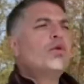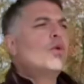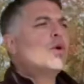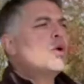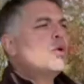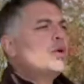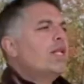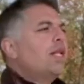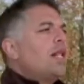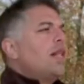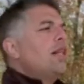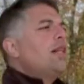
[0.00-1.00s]
world
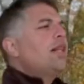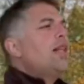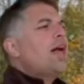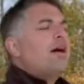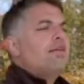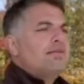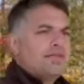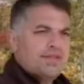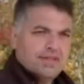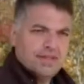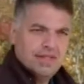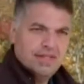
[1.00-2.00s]
loves
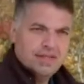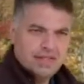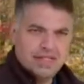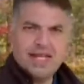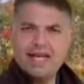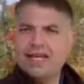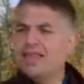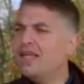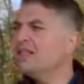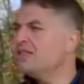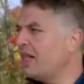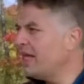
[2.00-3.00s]
to take
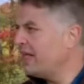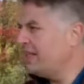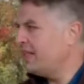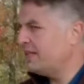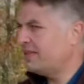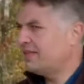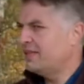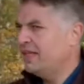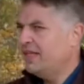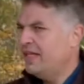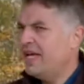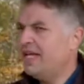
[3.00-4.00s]
things like this
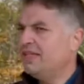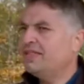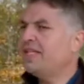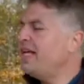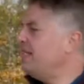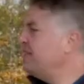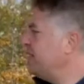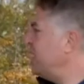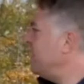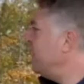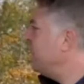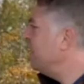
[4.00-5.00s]
and say, see,